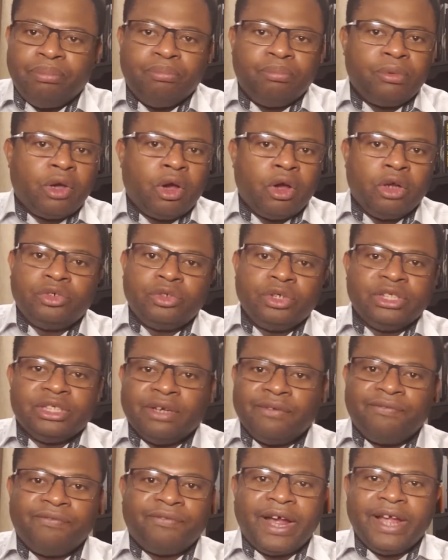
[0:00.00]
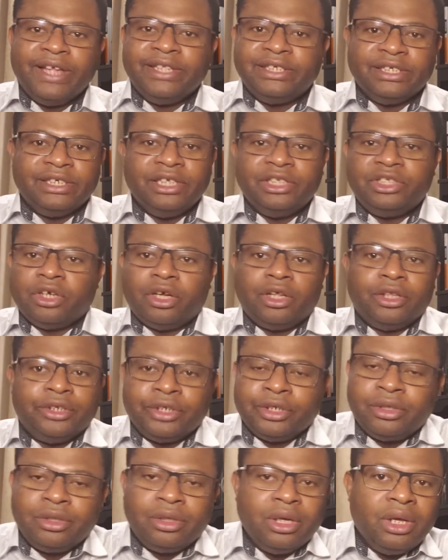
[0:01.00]
Countries are fighting each
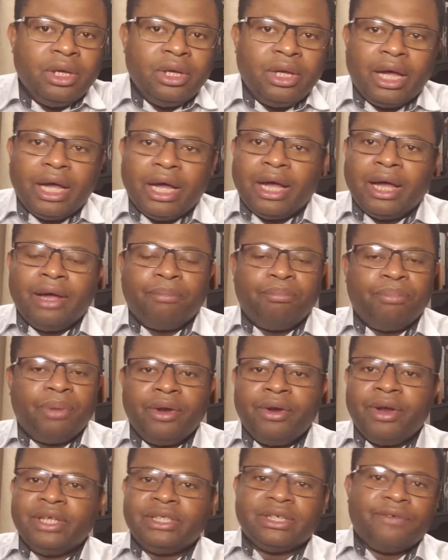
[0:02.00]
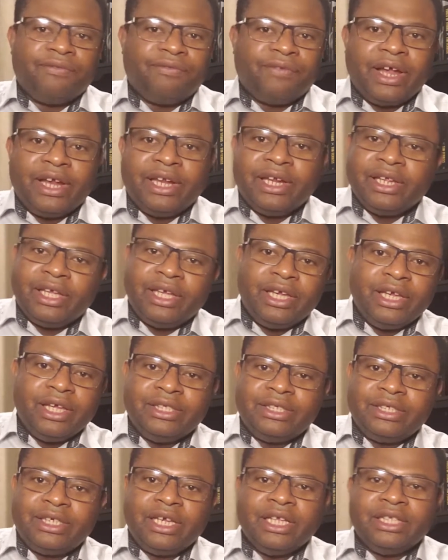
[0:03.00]
other, parents are fighting
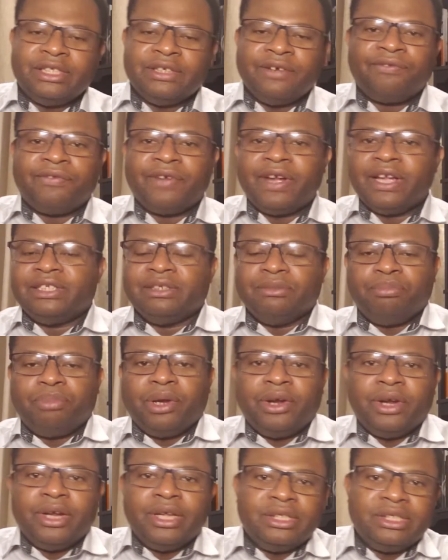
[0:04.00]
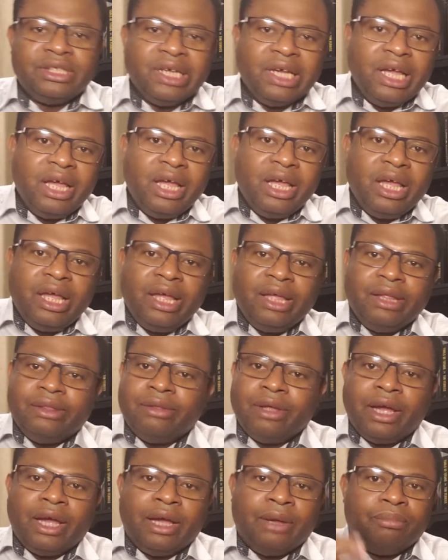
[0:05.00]
kids, kids are fighting parents,
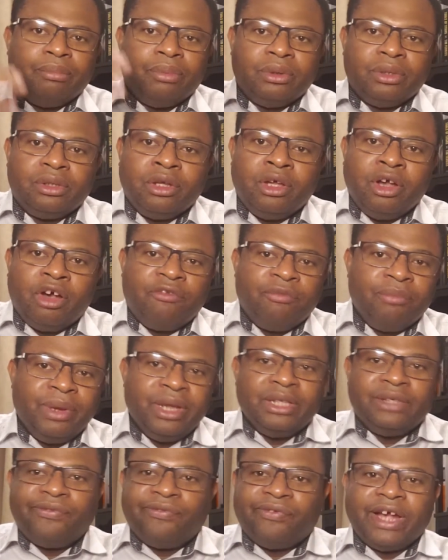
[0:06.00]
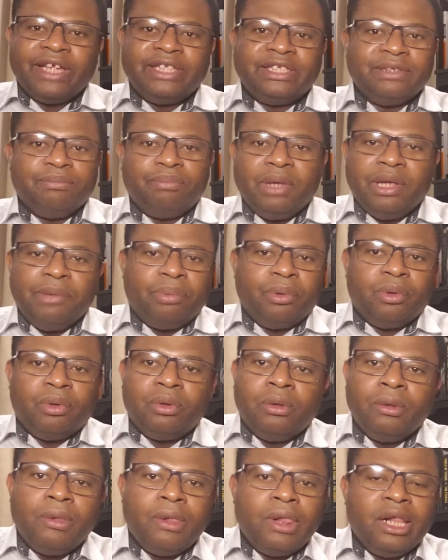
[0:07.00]
government fighting
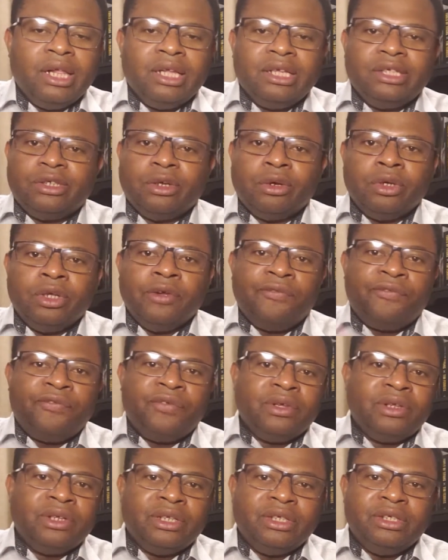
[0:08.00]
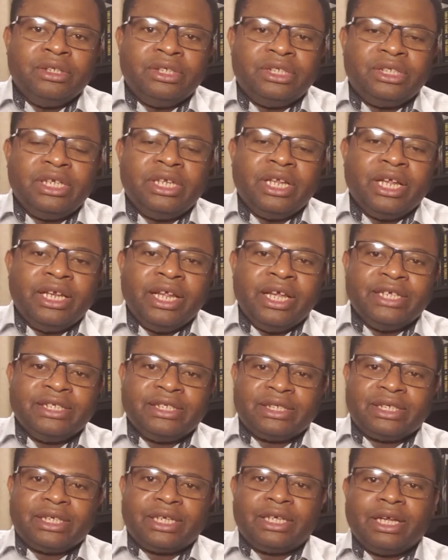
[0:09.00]
people. So you see that
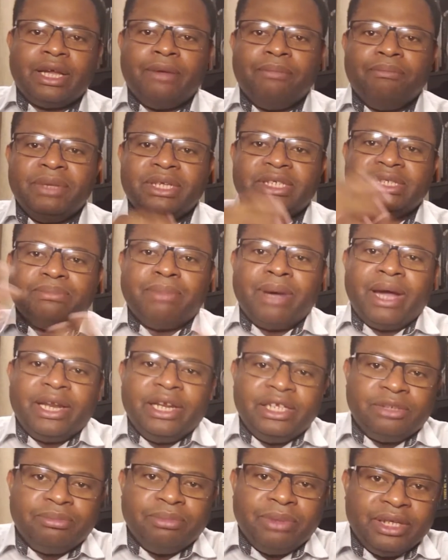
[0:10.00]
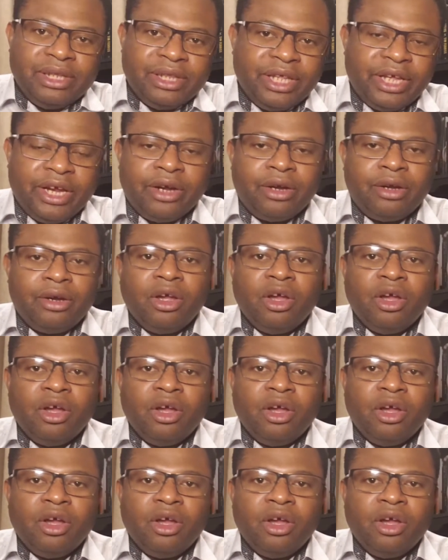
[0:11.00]
there's a mismanagement there